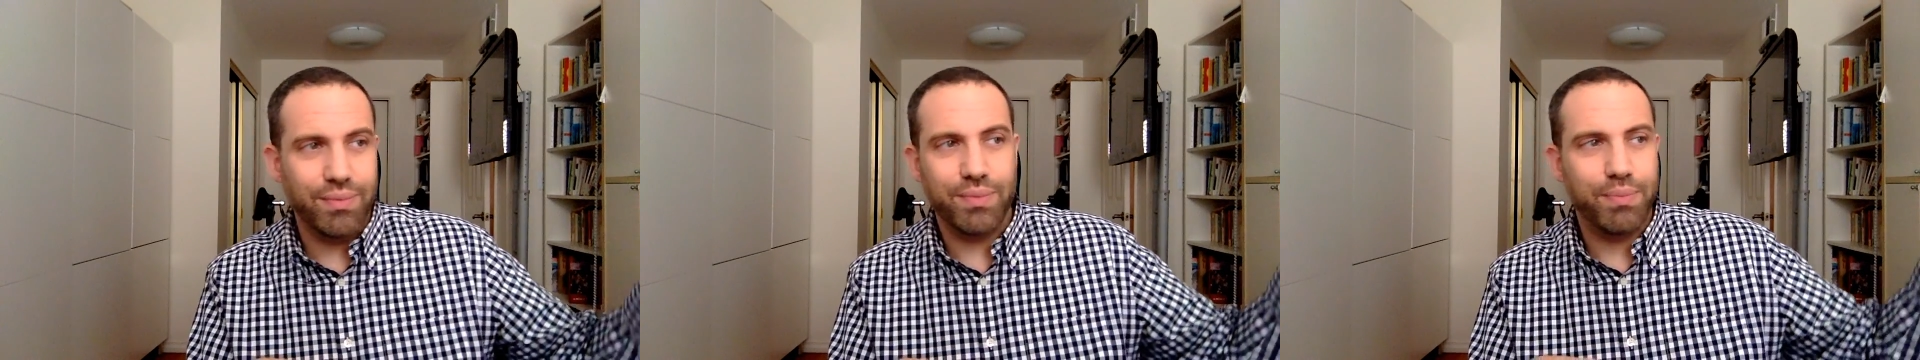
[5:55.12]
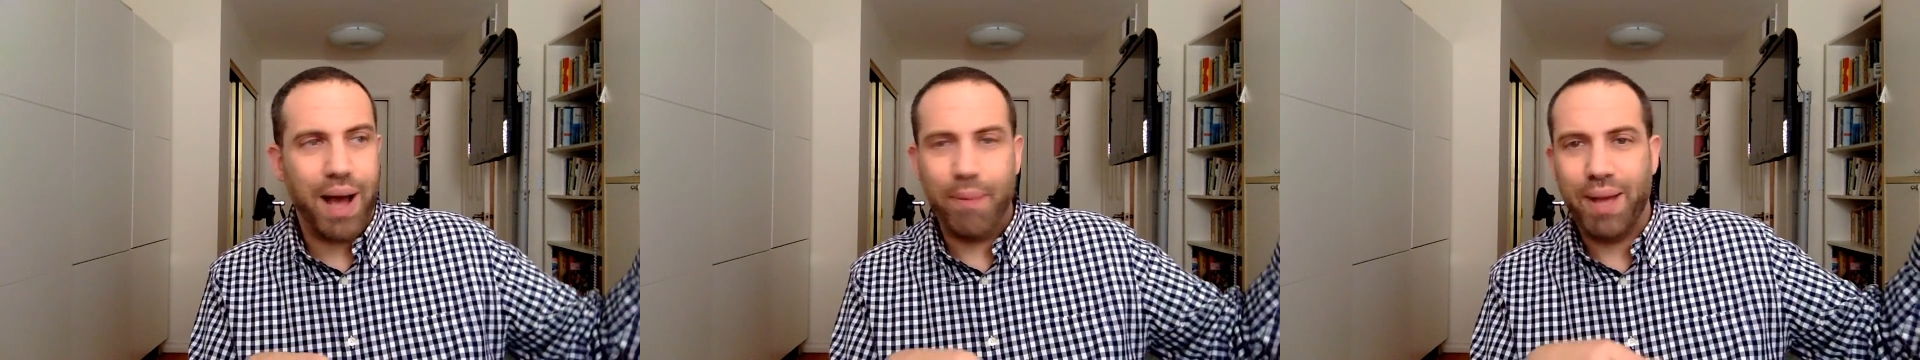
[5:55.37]

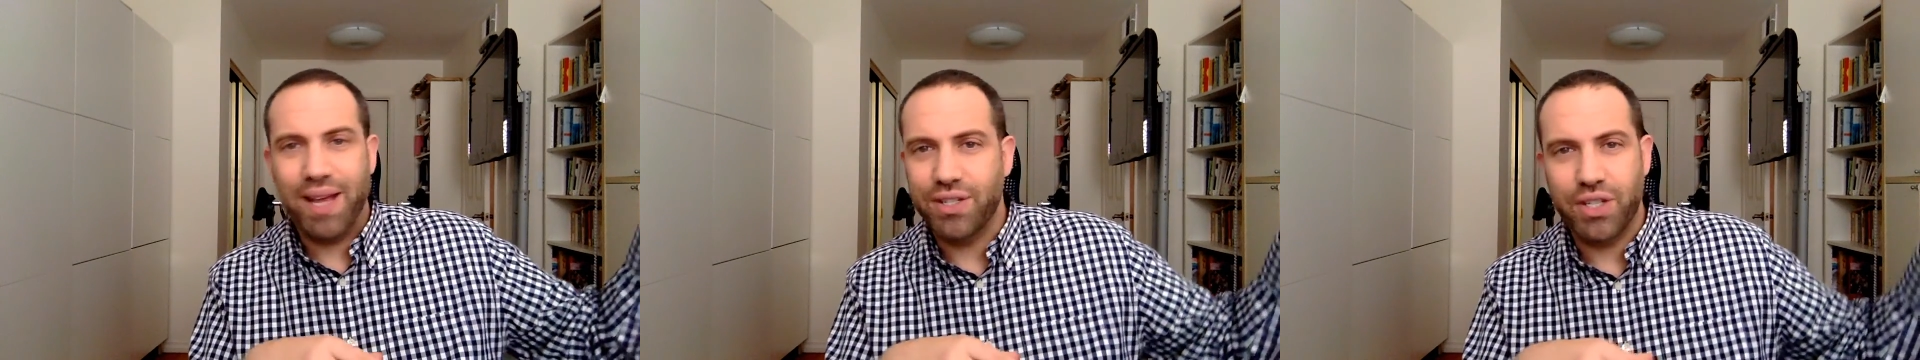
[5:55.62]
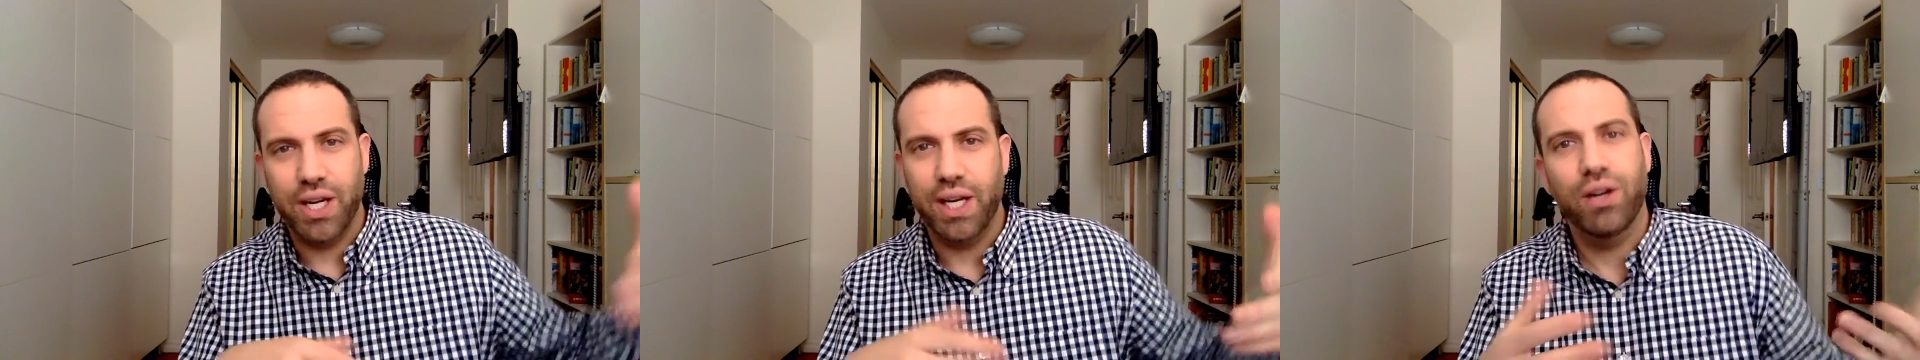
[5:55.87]
Popeye's
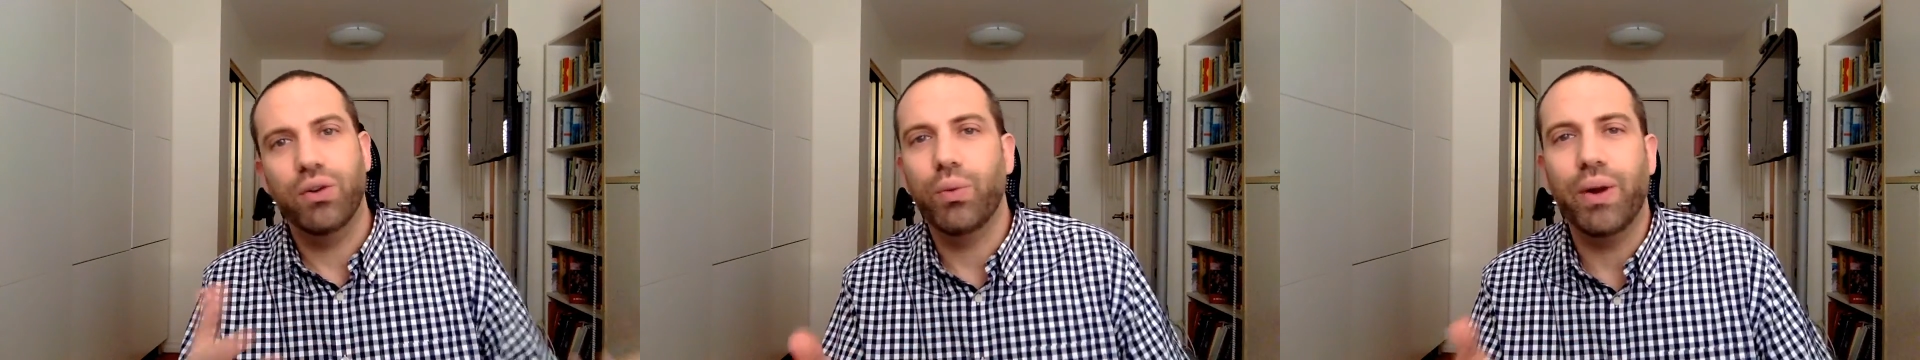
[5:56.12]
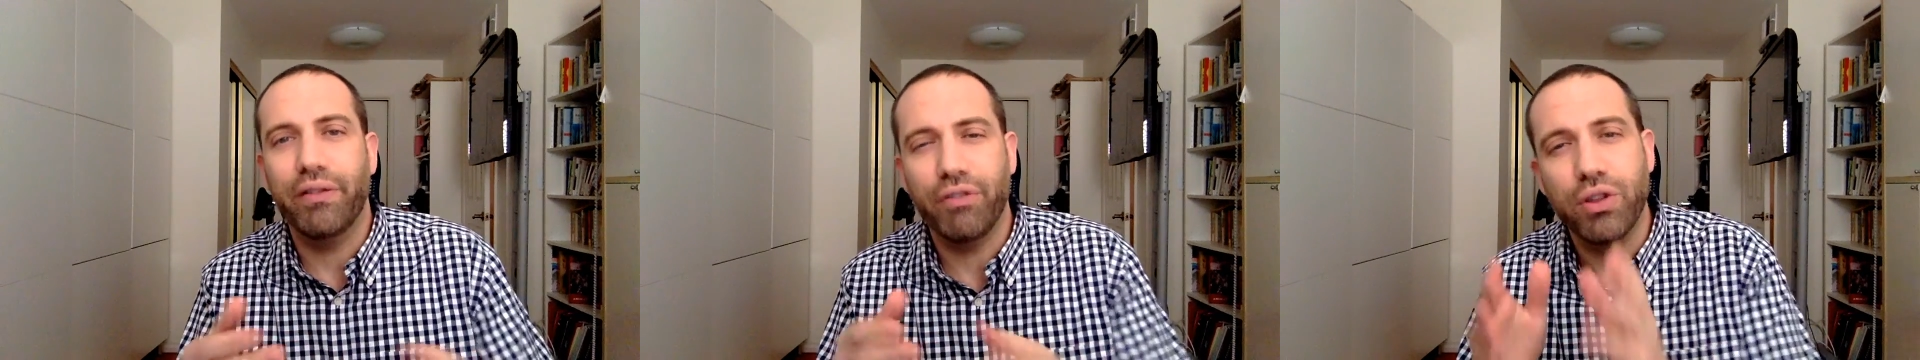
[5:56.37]
chicken or
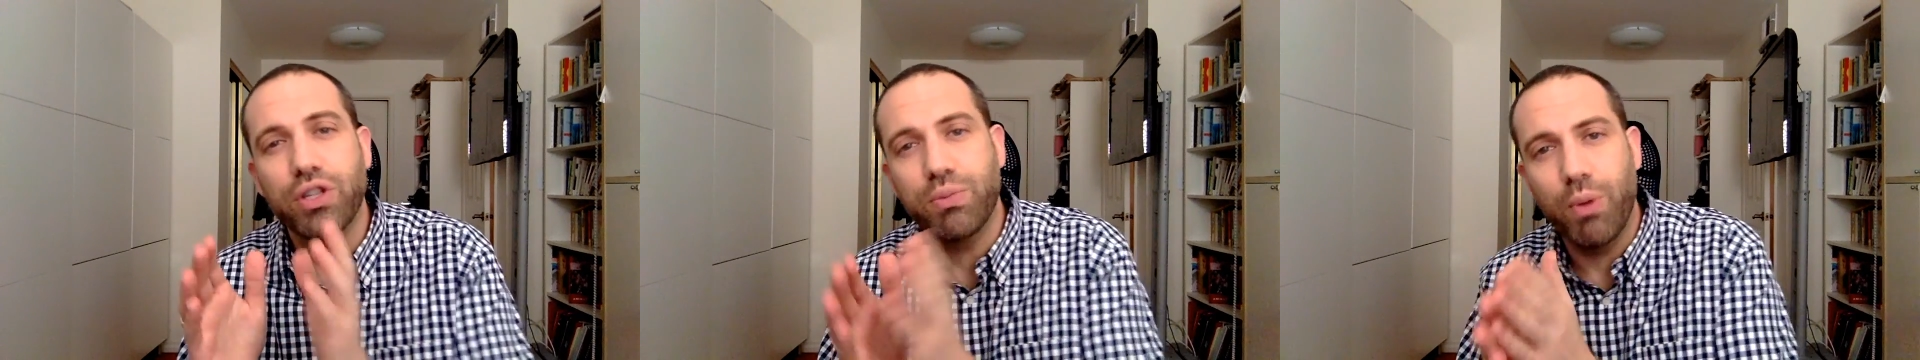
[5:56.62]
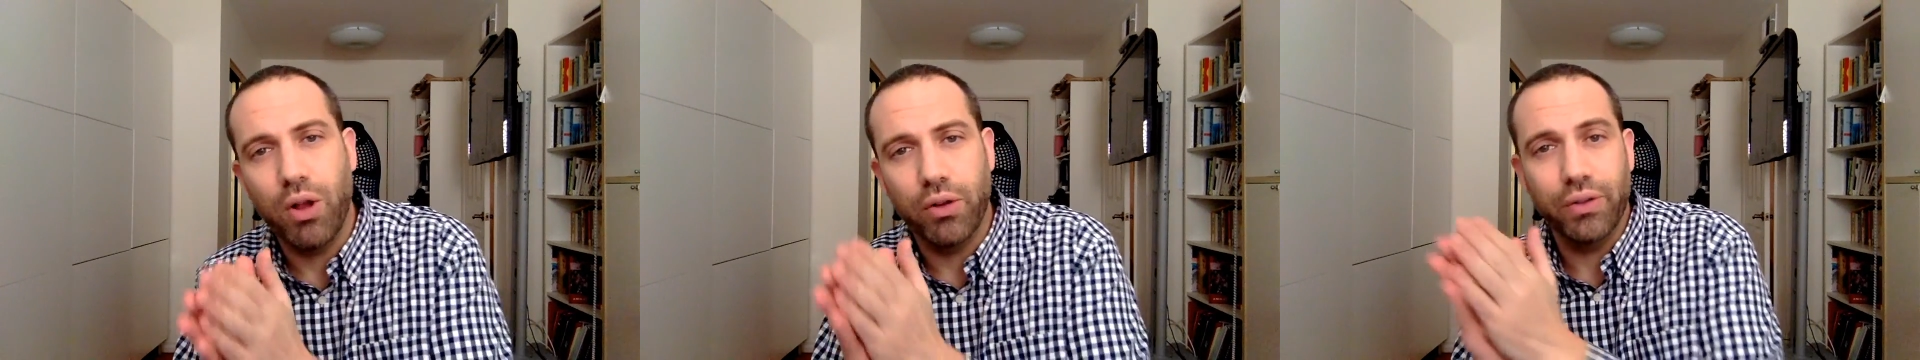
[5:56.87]
whatever the
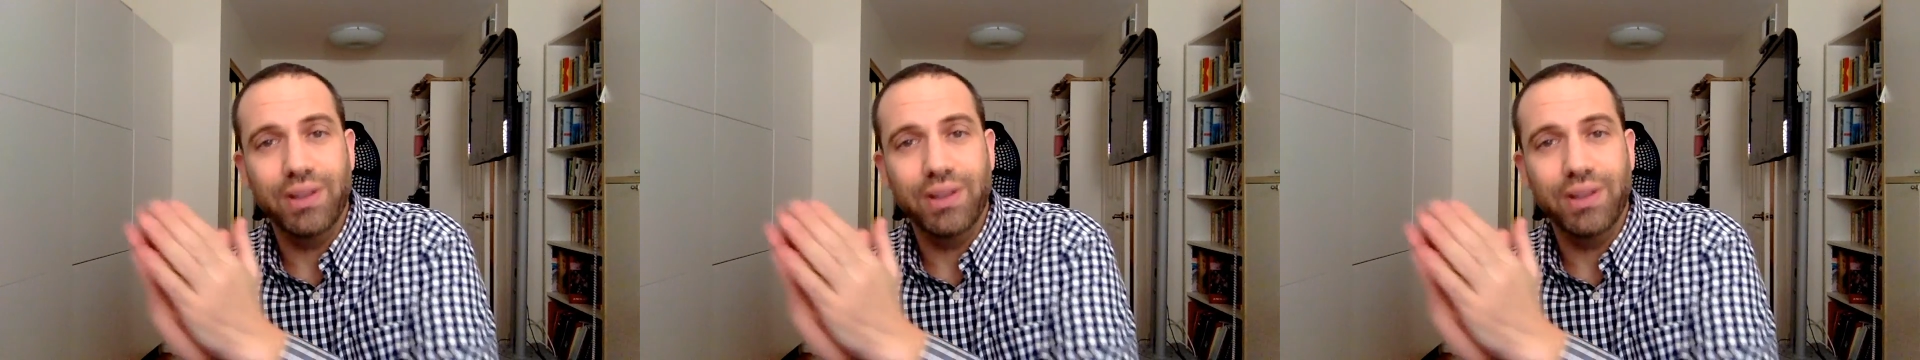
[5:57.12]
smaller,